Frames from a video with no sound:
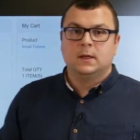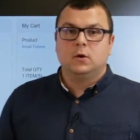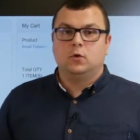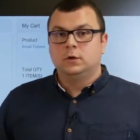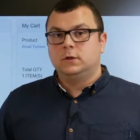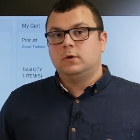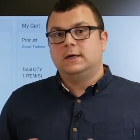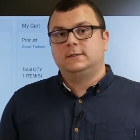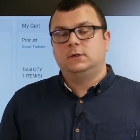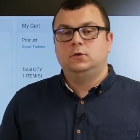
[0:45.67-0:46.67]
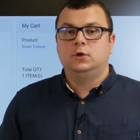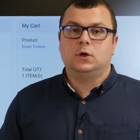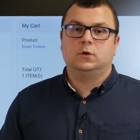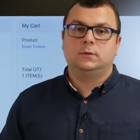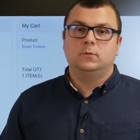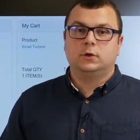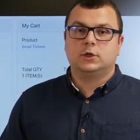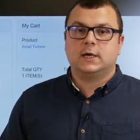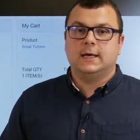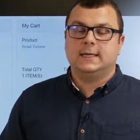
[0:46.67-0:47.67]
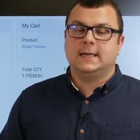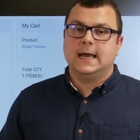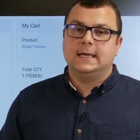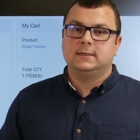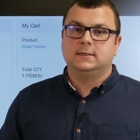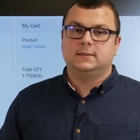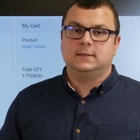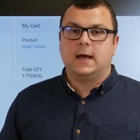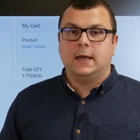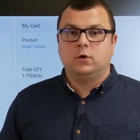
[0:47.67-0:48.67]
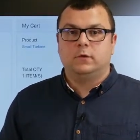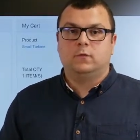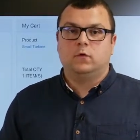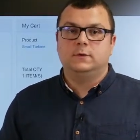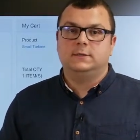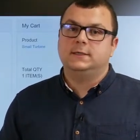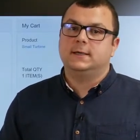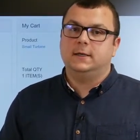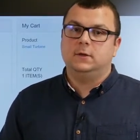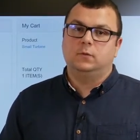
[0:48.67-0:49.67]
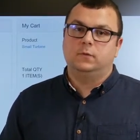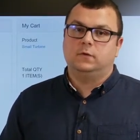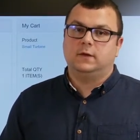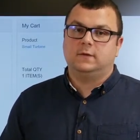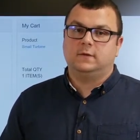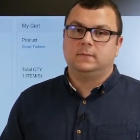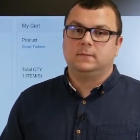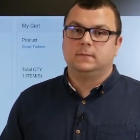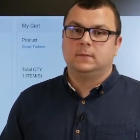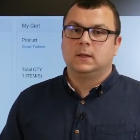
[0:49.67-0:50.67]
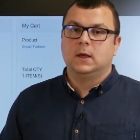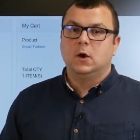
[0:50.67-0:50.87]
And, of course, you also have the ability to implement your own CI-compliant design.